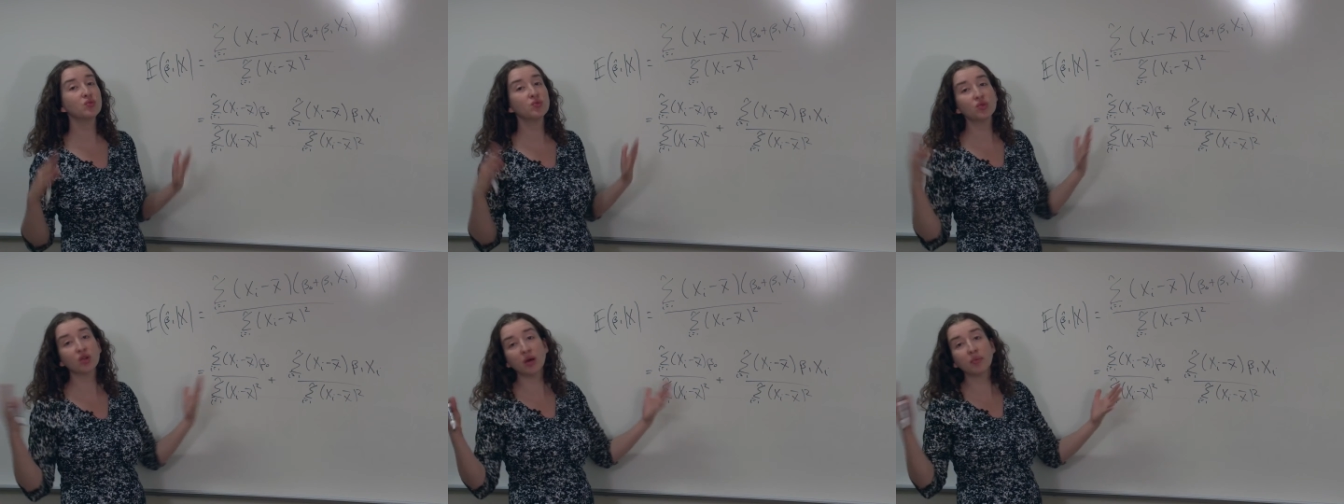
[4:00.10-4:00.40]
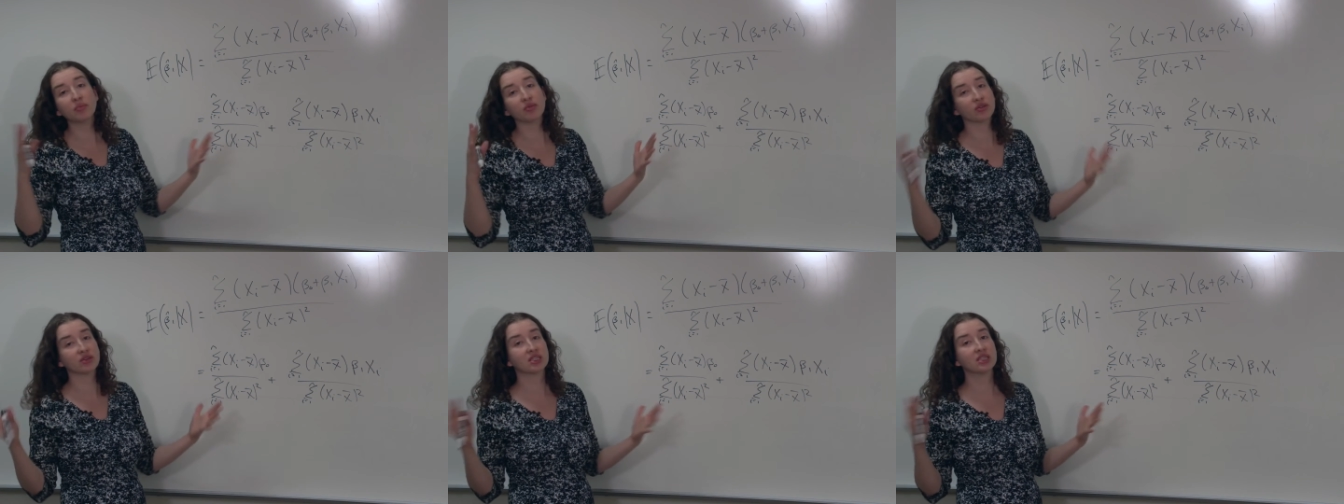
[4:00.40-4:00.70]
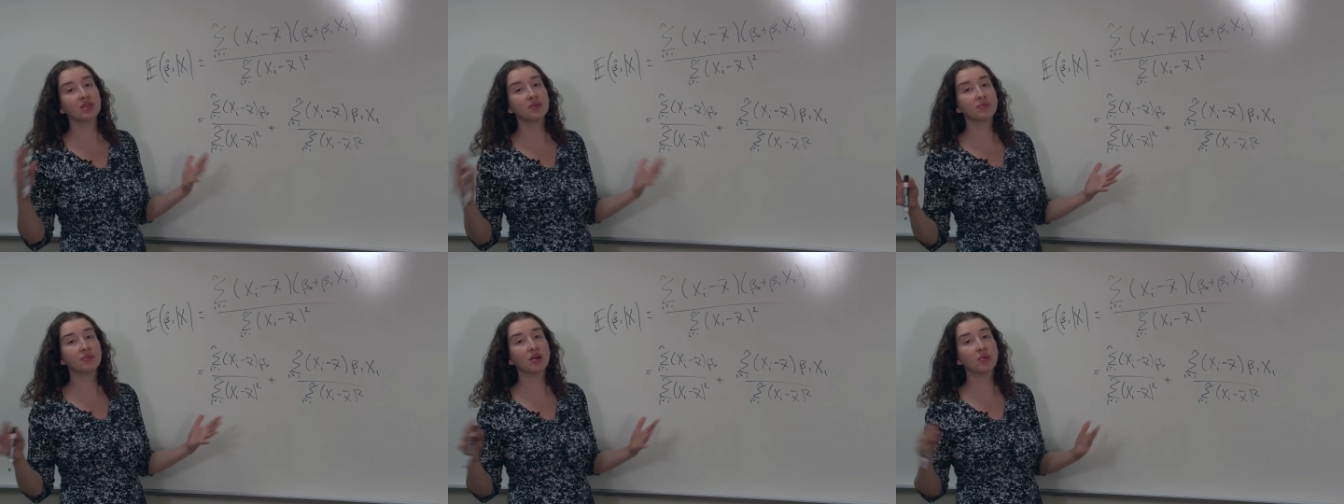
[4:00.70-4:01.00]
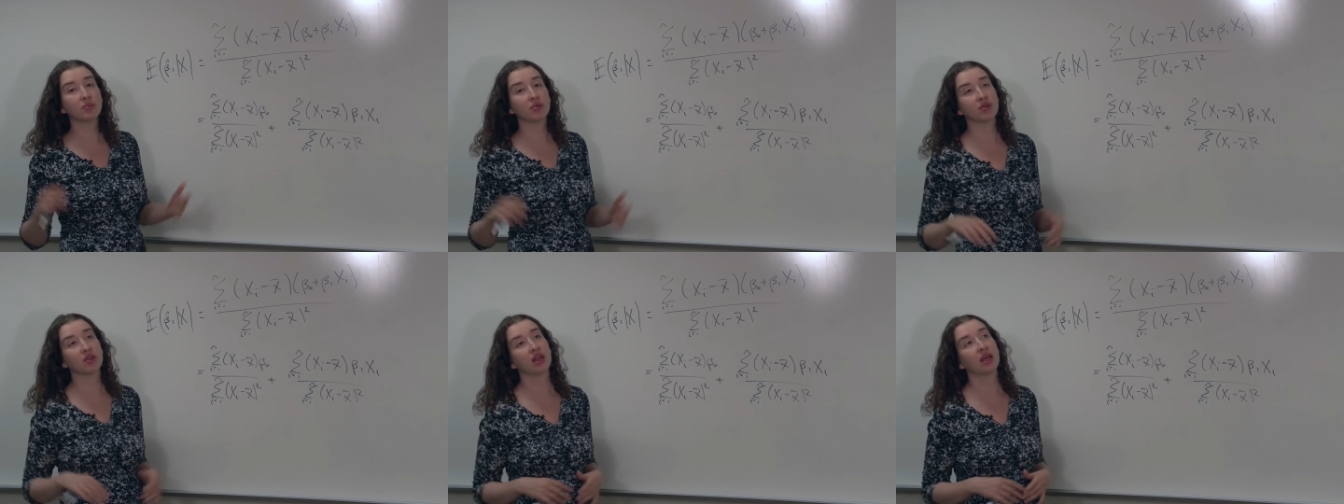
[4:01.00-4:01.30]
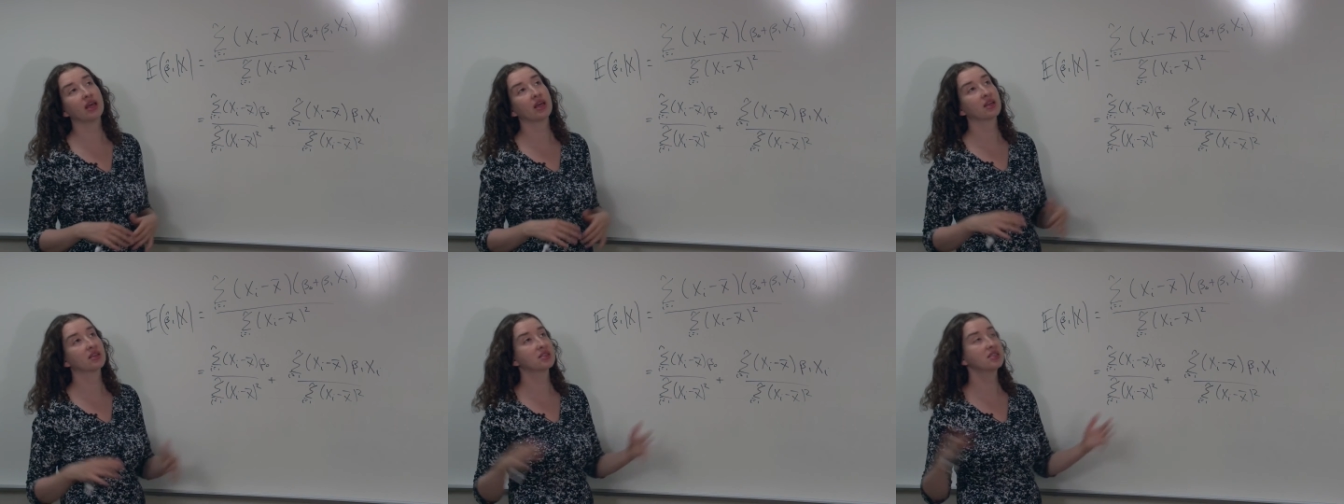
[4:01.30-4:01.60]
number. It's some number,
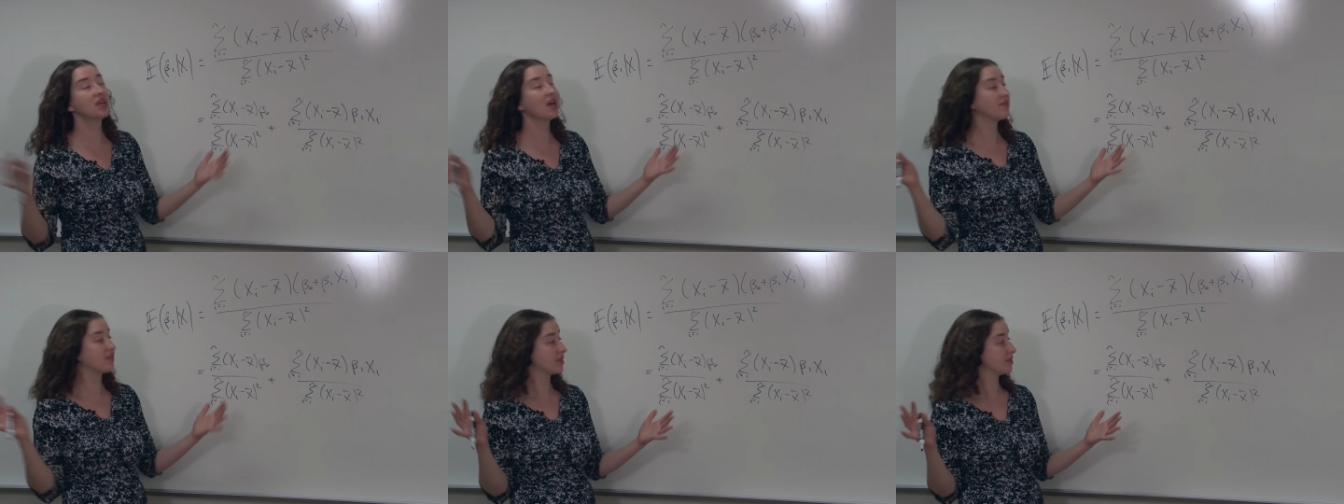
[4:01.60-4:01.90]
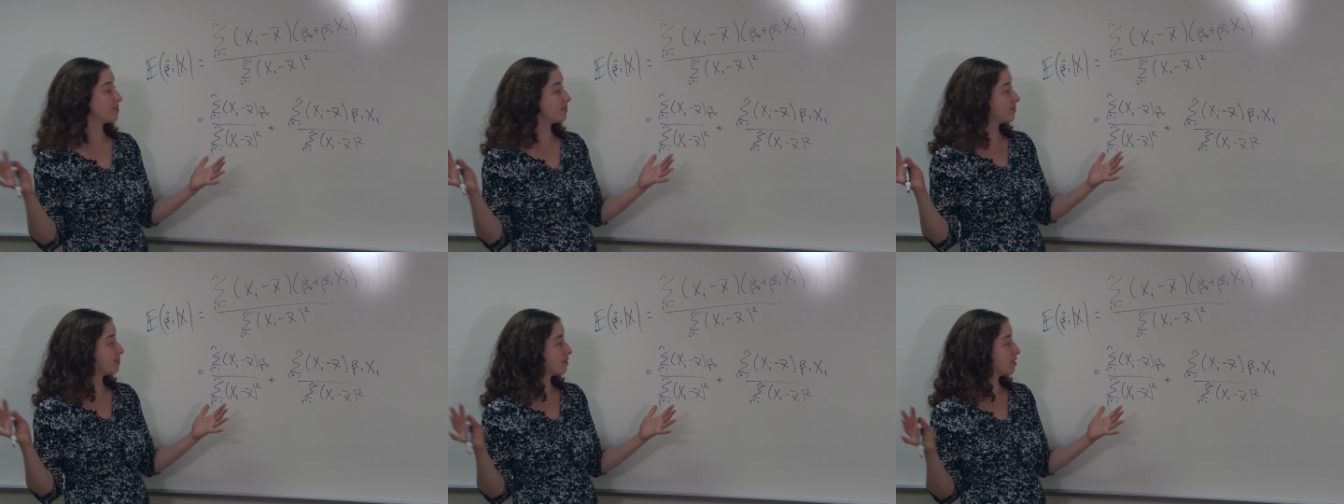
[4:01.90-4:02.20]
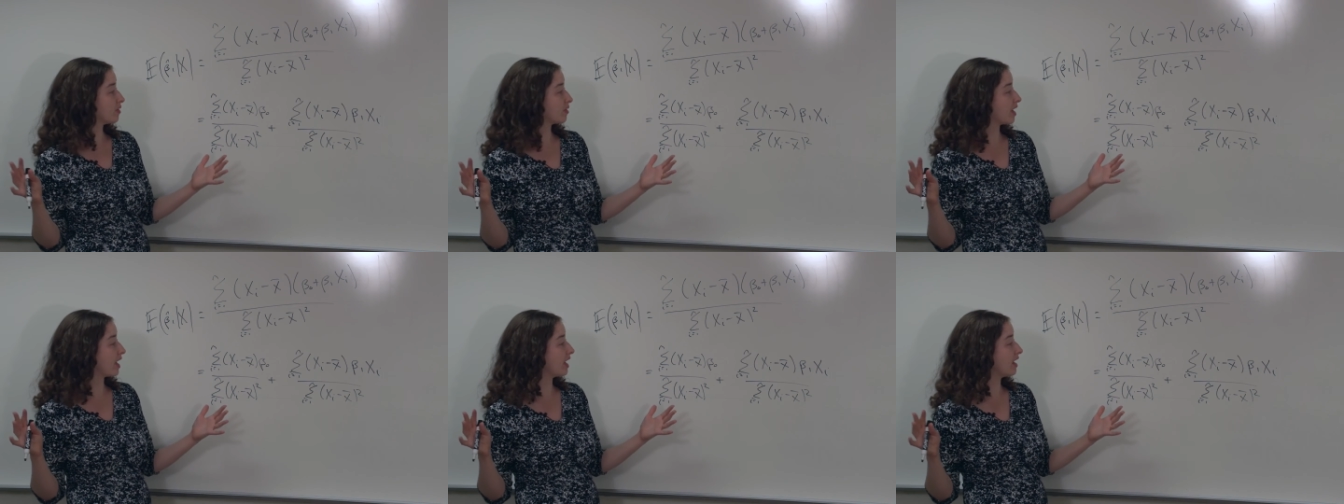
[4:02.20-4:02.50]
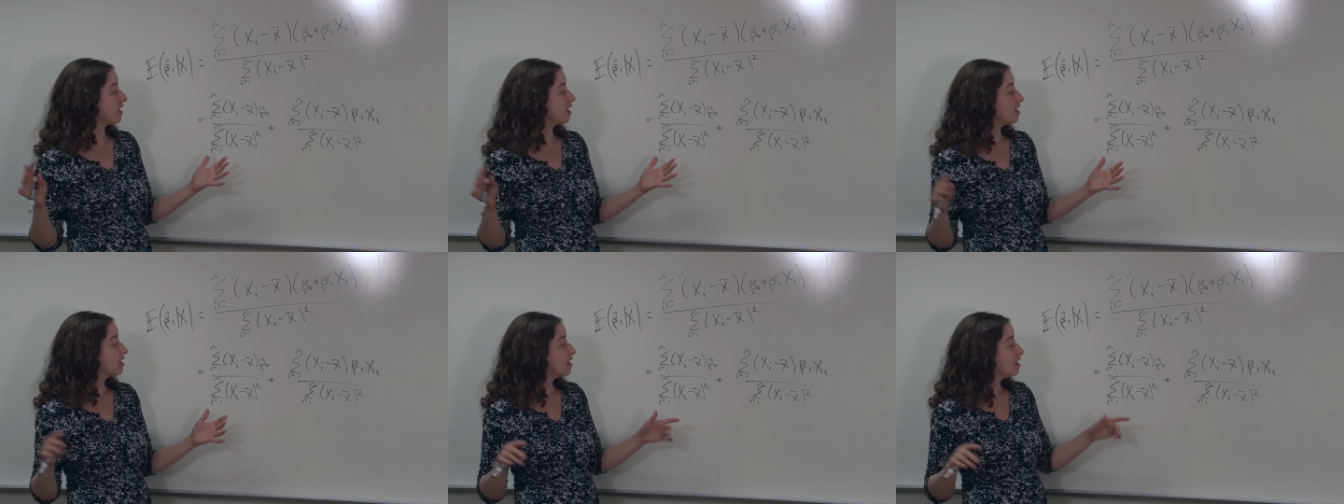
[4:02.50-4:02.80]
like 7, okay?